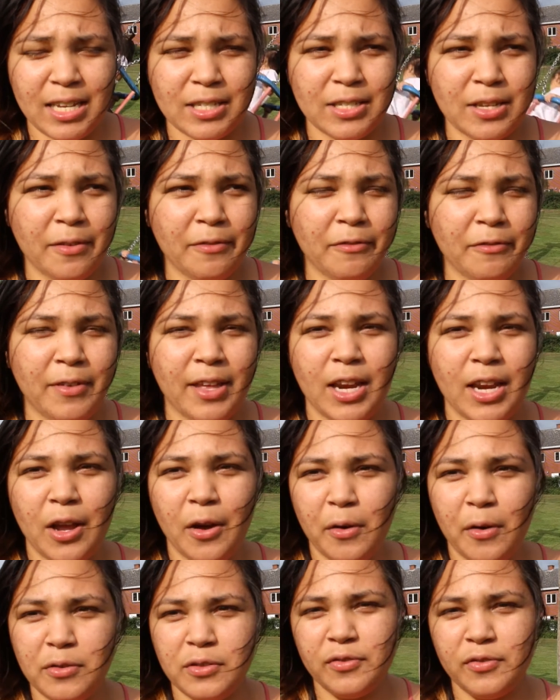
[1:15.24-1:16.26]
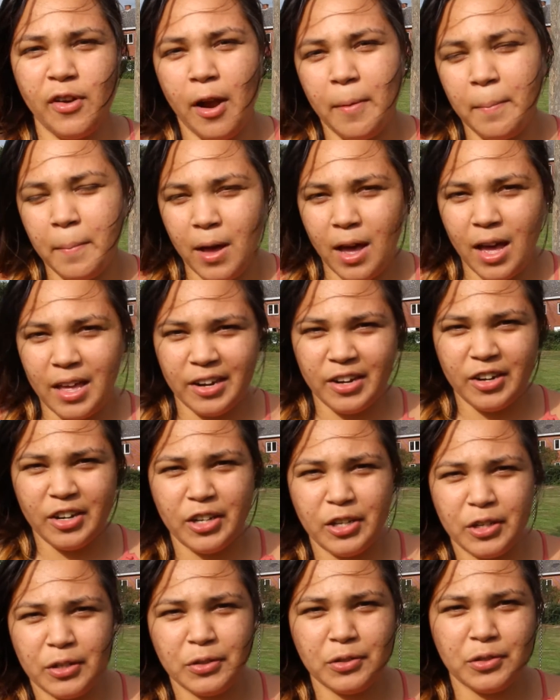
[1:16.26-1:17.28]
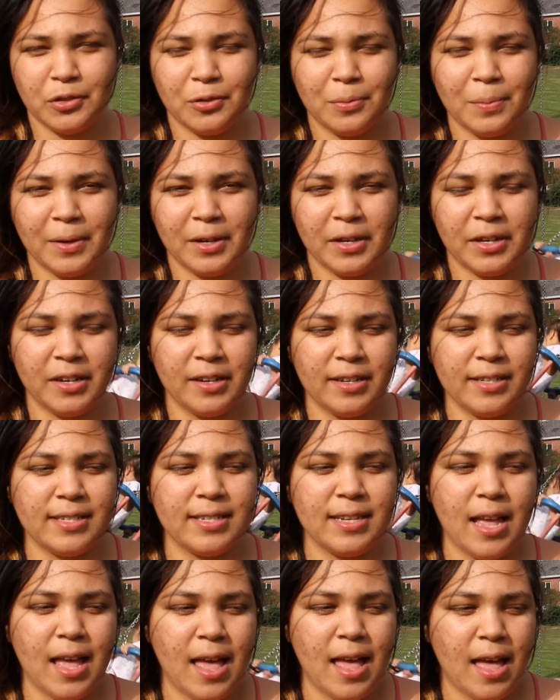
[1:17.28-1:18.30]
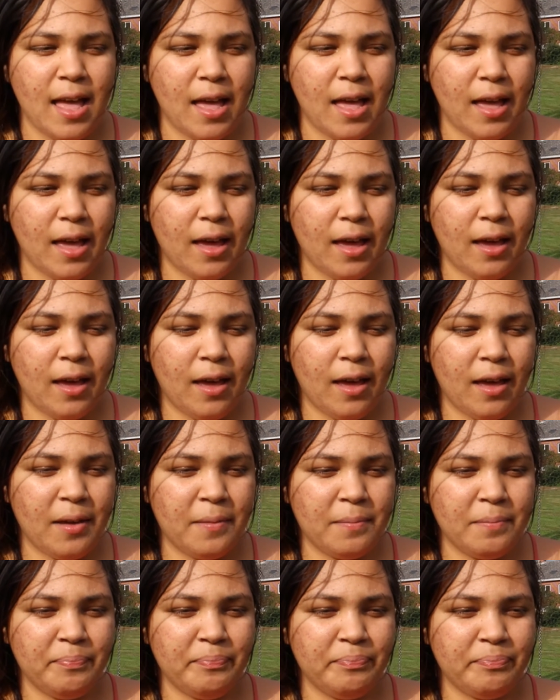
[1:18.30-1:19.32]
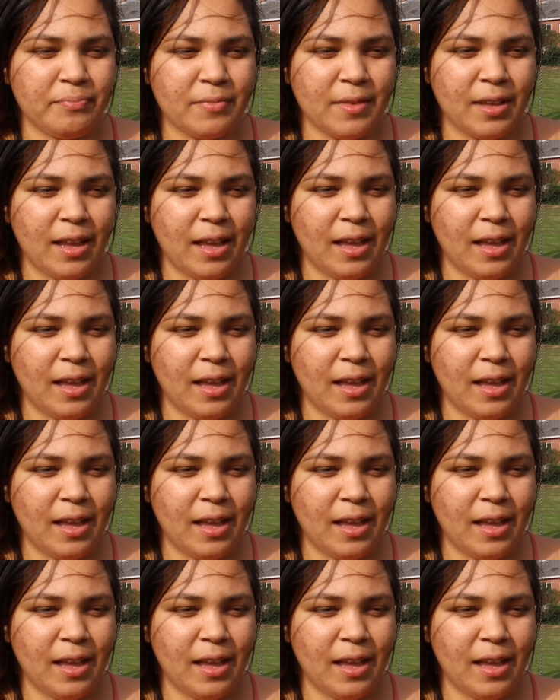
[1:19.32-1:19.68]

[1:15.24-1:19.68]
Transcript: some videos from other YouTubers, and